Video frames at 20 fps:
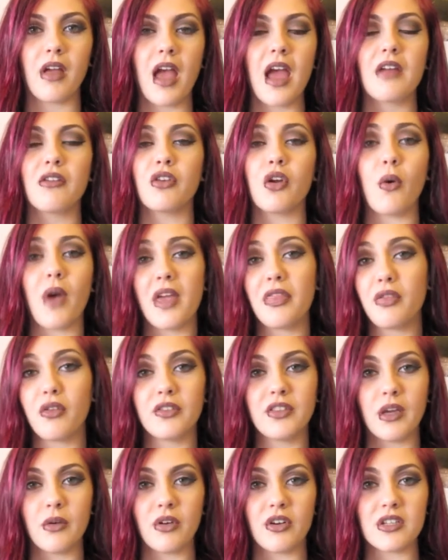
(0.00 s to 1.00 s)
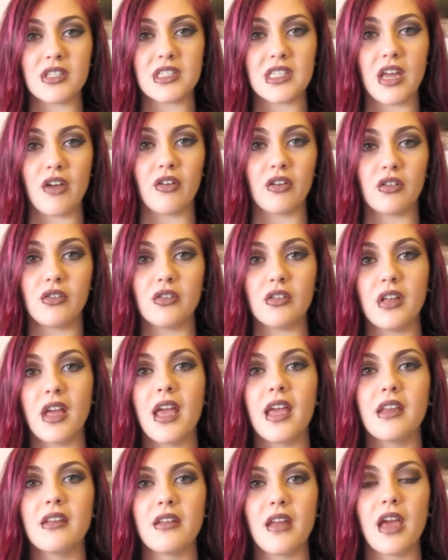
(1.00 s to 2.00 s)
I don't know, I thought they were hysterical,
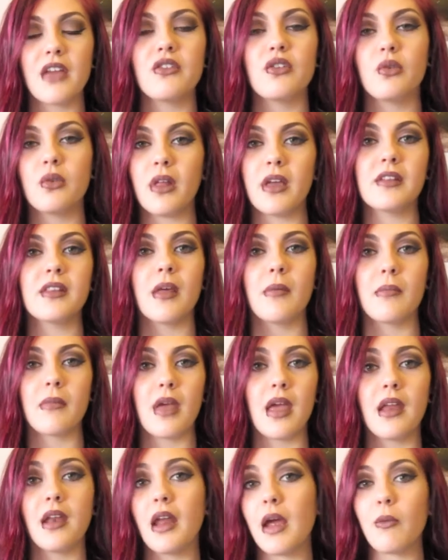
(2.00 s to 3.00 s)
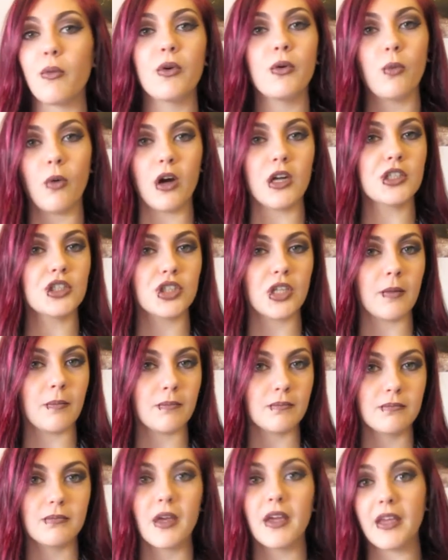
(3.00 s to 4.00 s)
and I do like them, and I would watch
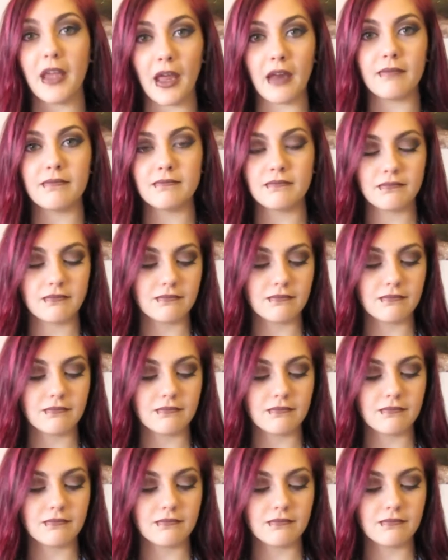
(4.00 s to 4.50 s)
them again.